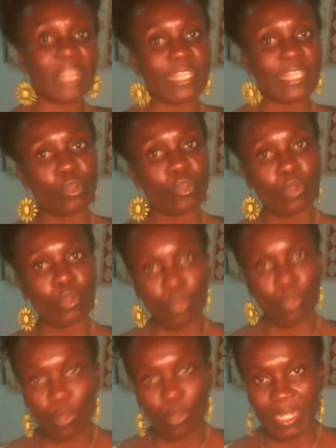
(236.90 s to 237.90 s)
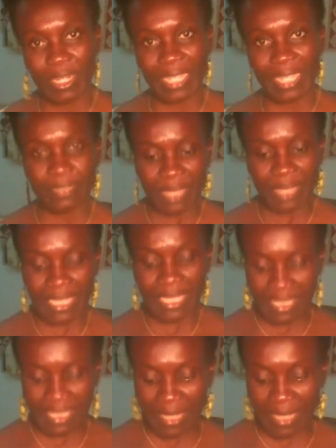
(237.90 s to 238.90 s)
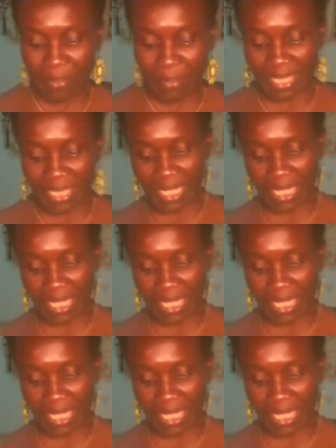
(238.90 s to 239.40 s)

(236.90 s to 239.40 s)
or online has the same basic